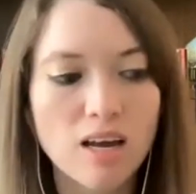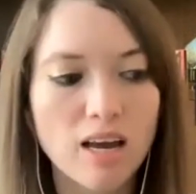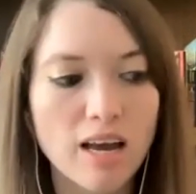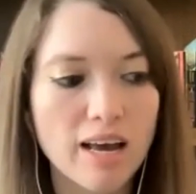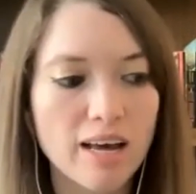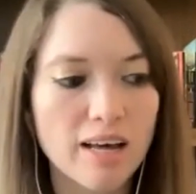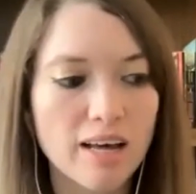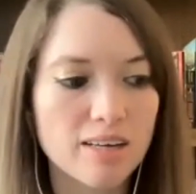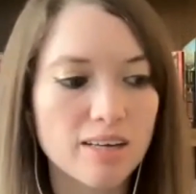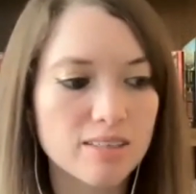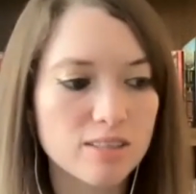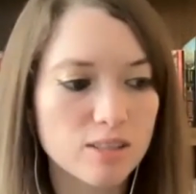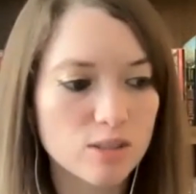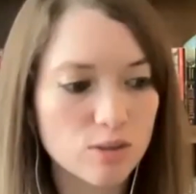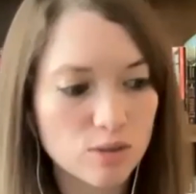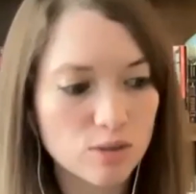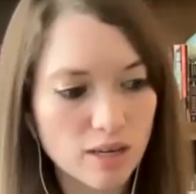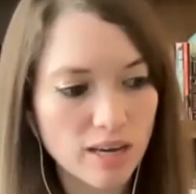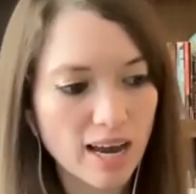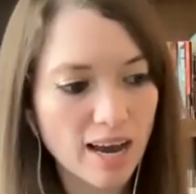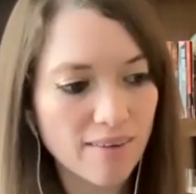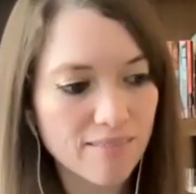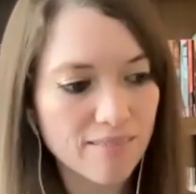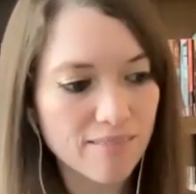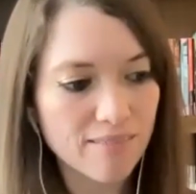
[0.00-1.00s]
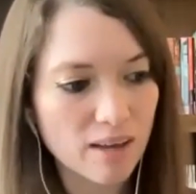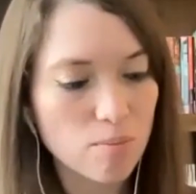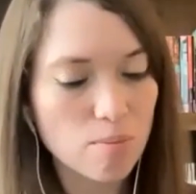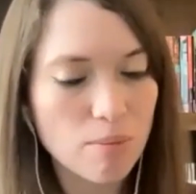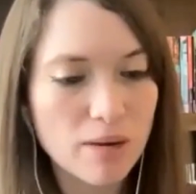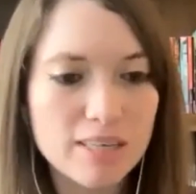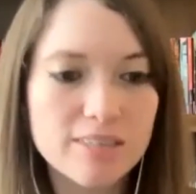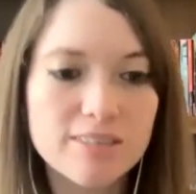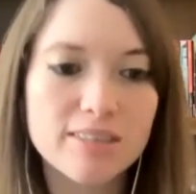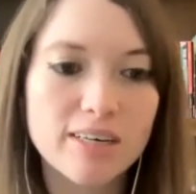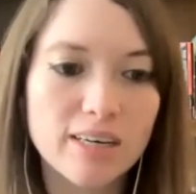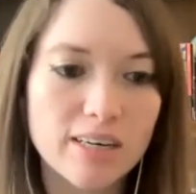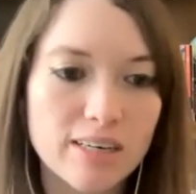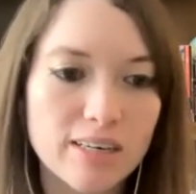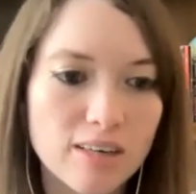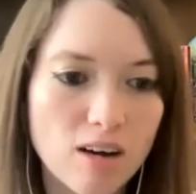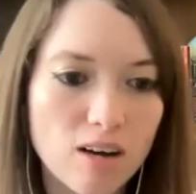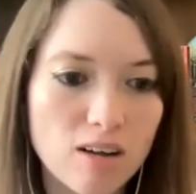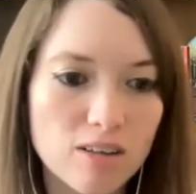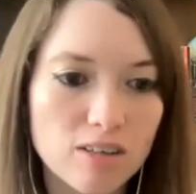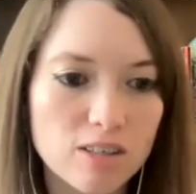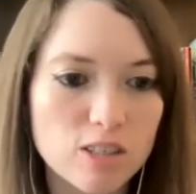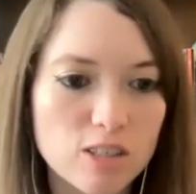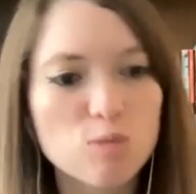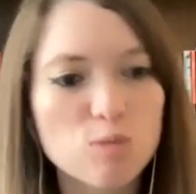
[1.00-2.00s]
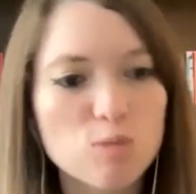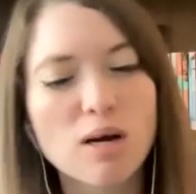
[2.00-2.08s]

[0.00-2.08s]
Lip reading: And so they have that baseline knowledge,